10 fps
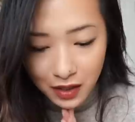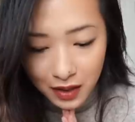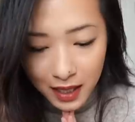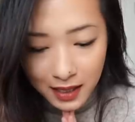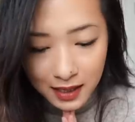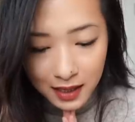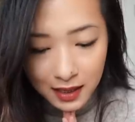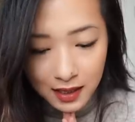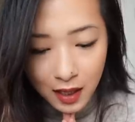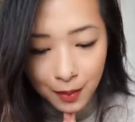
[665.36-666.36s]
So next
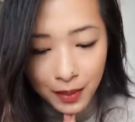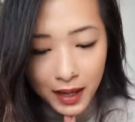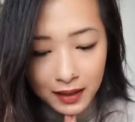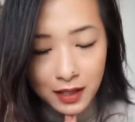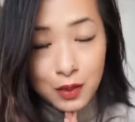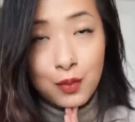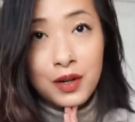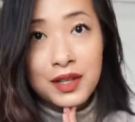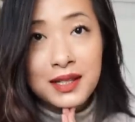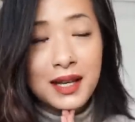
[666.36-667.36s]
is a bag that's
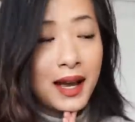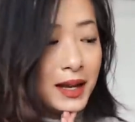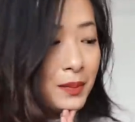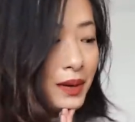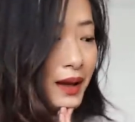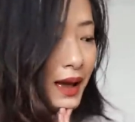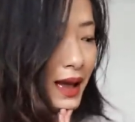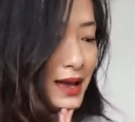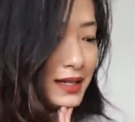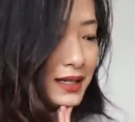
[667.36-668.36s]
worth its hype,
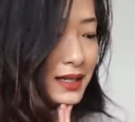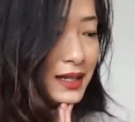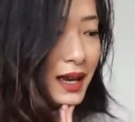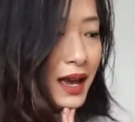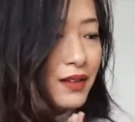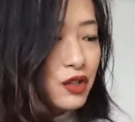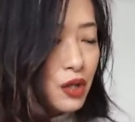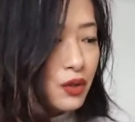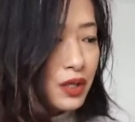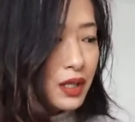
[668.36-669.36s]
and I've
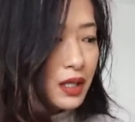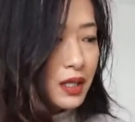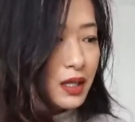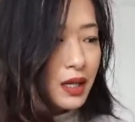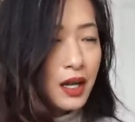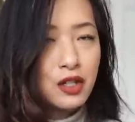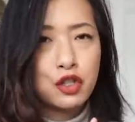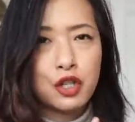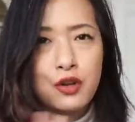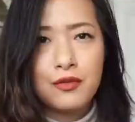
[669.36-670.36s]
chosen a
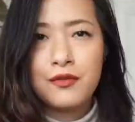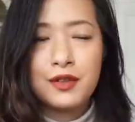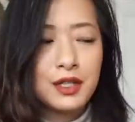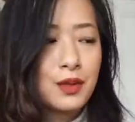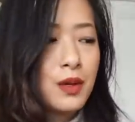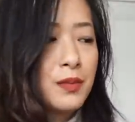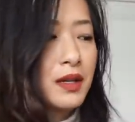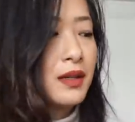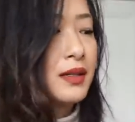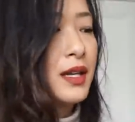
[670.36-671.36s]
genre for this one
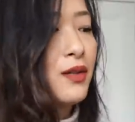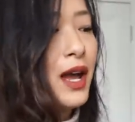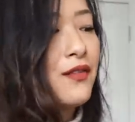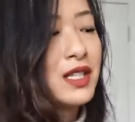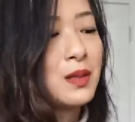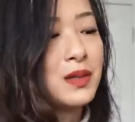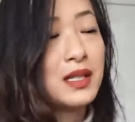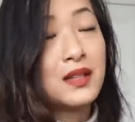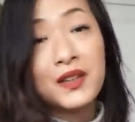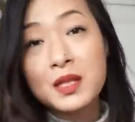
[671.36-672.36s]
because I don't have a
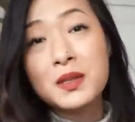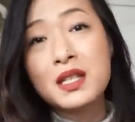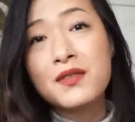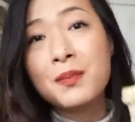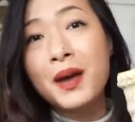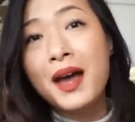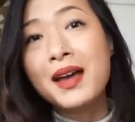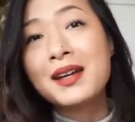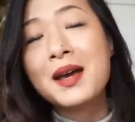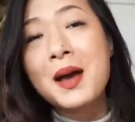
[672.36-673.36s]
specific
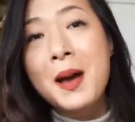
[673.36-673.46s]
bag,